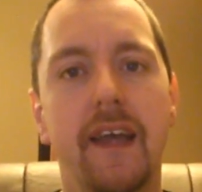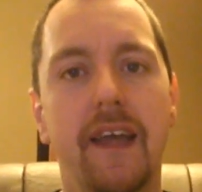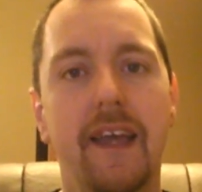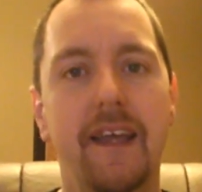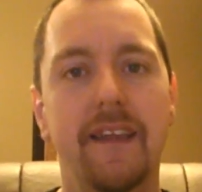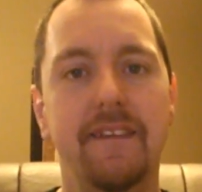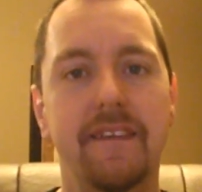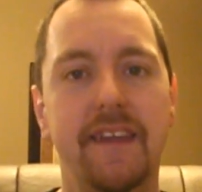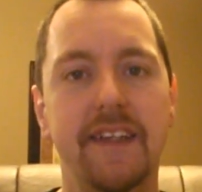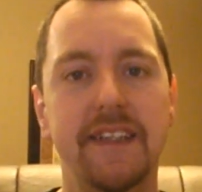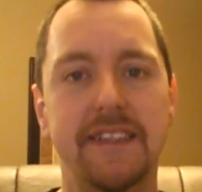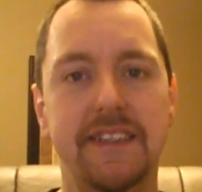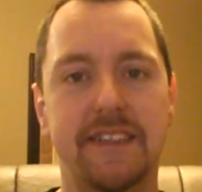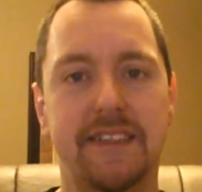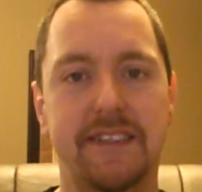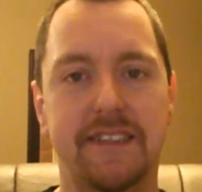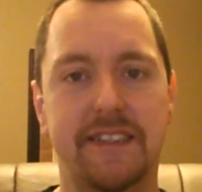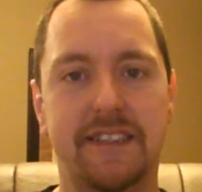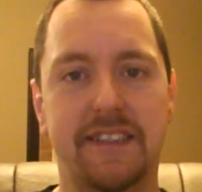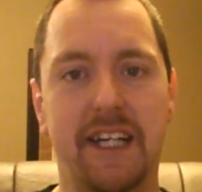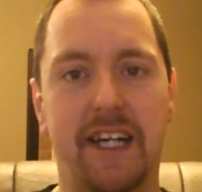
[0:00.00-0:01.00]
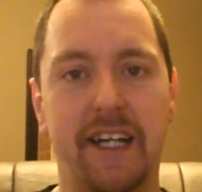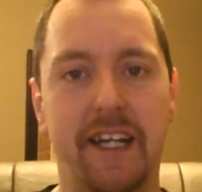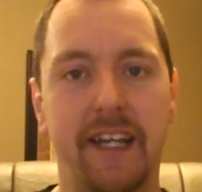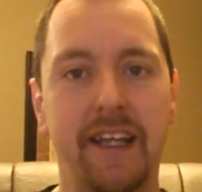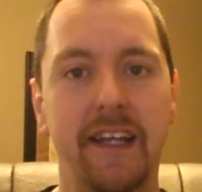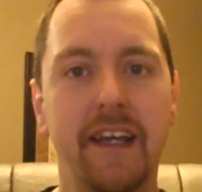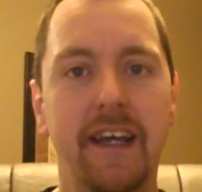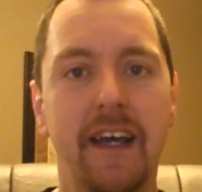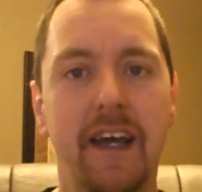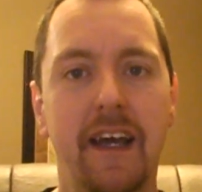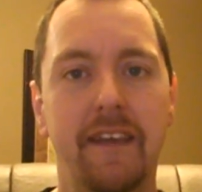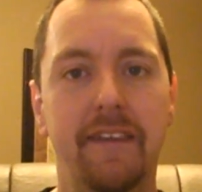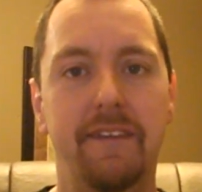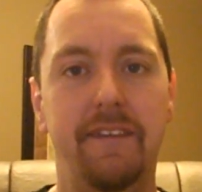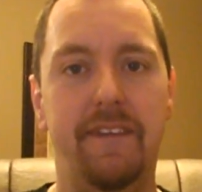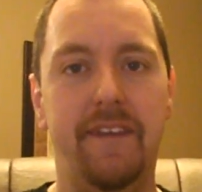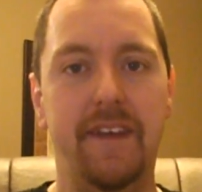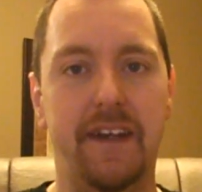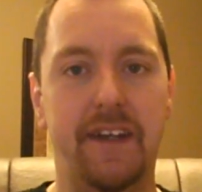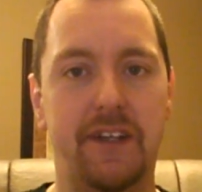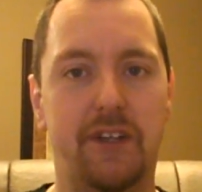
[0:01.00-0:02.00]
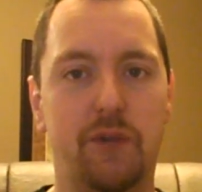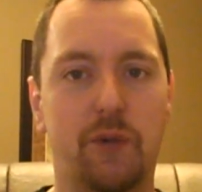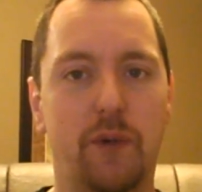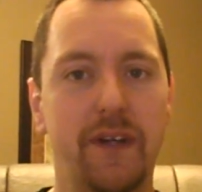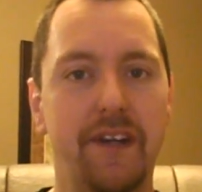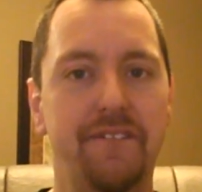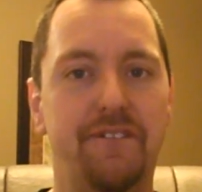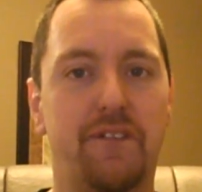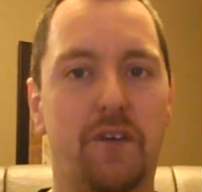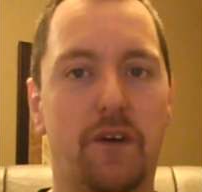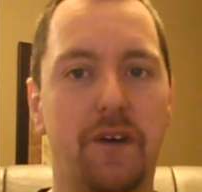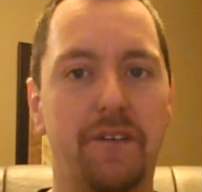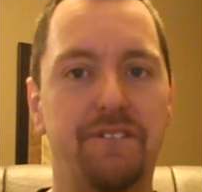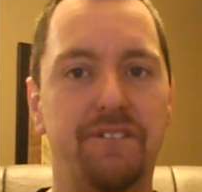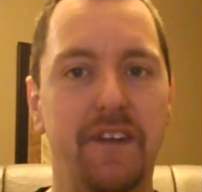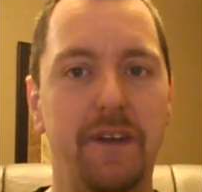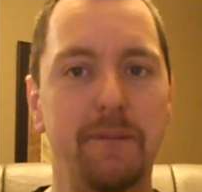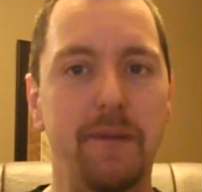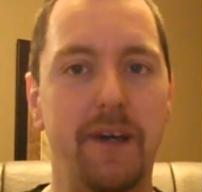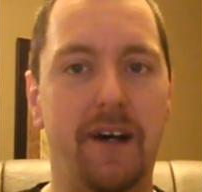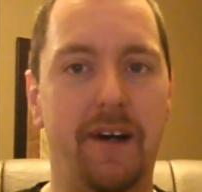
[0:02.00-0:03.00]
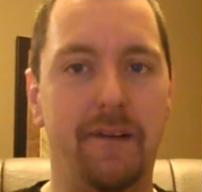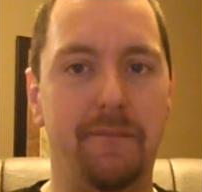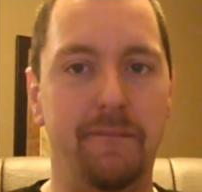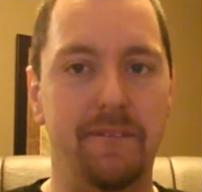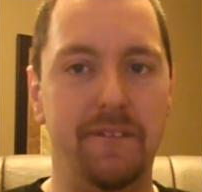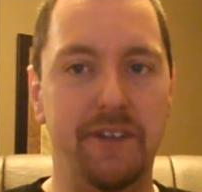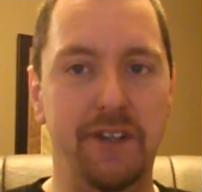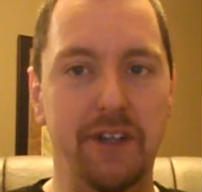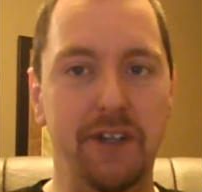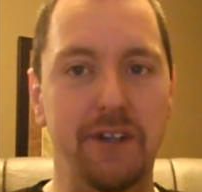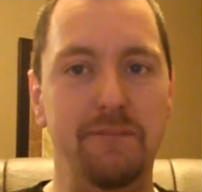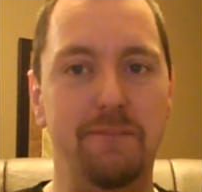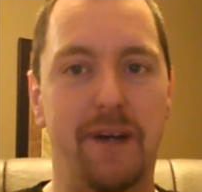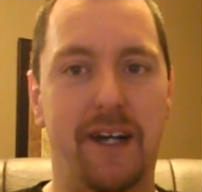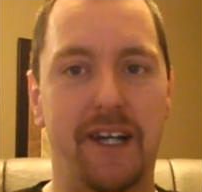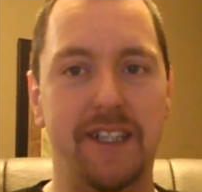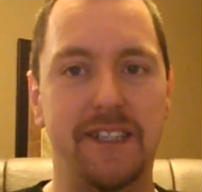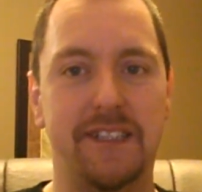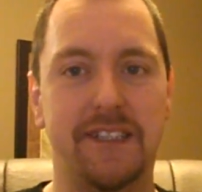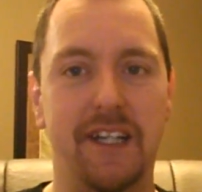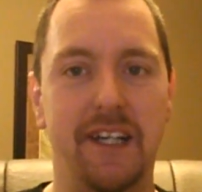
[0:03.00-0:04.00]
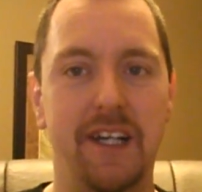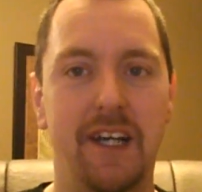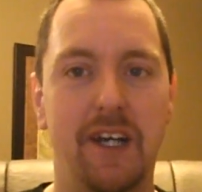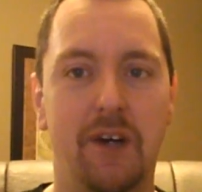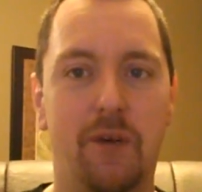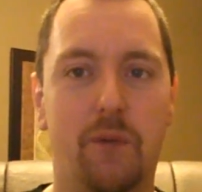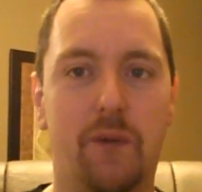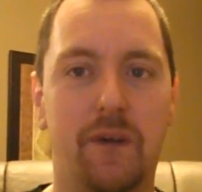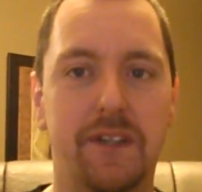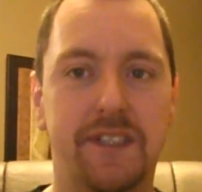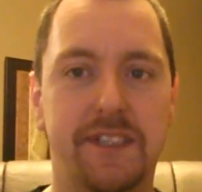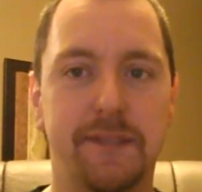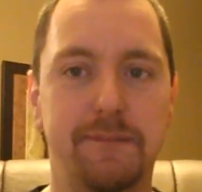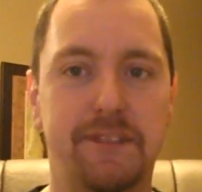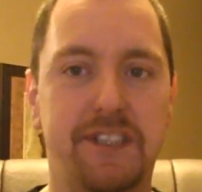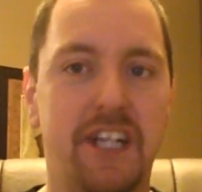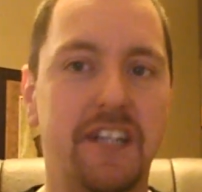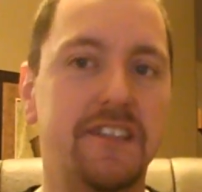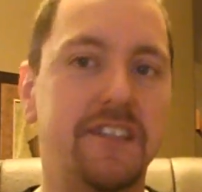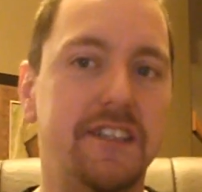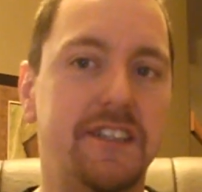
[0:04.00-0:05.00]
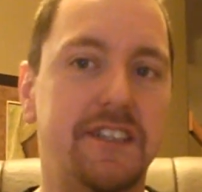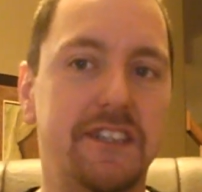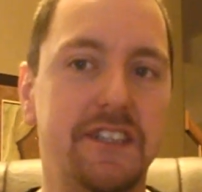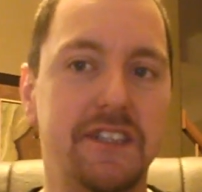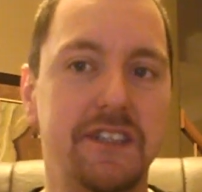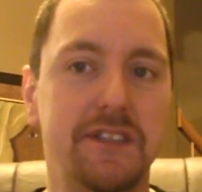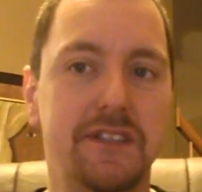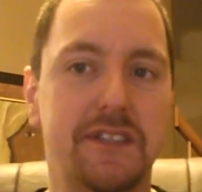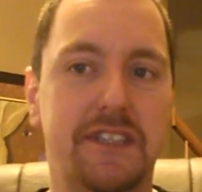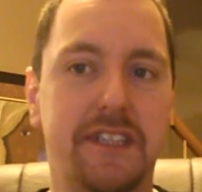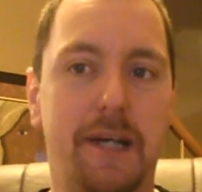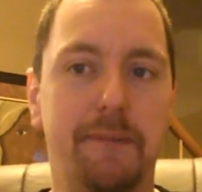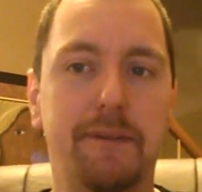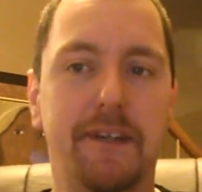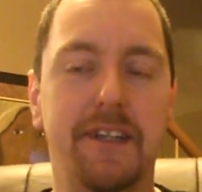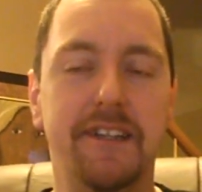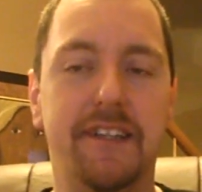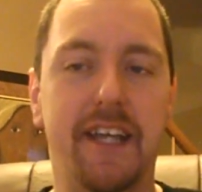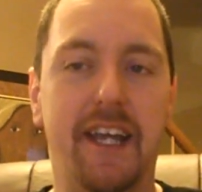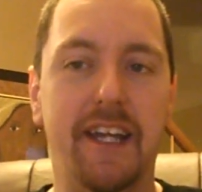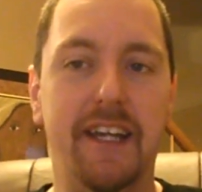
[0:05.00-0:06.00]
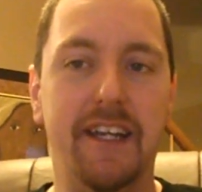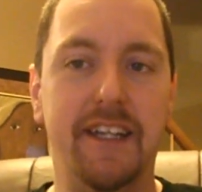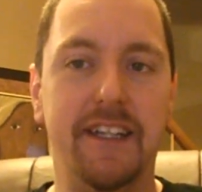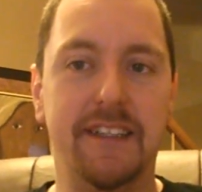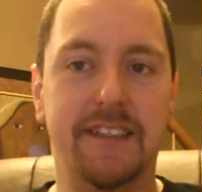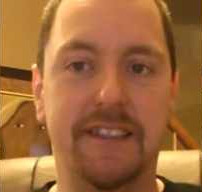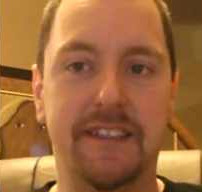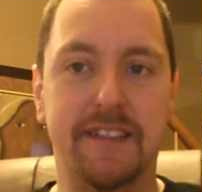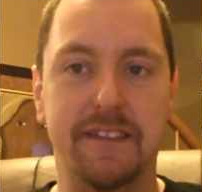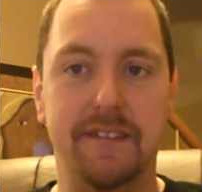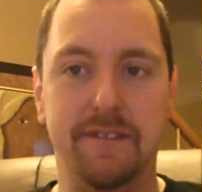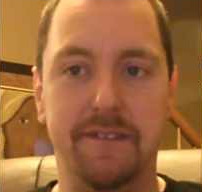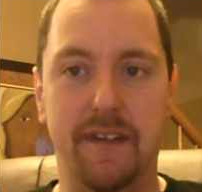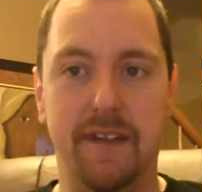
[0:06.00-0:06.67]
In this study, the 24 female nude mice were subjected to subcutaneous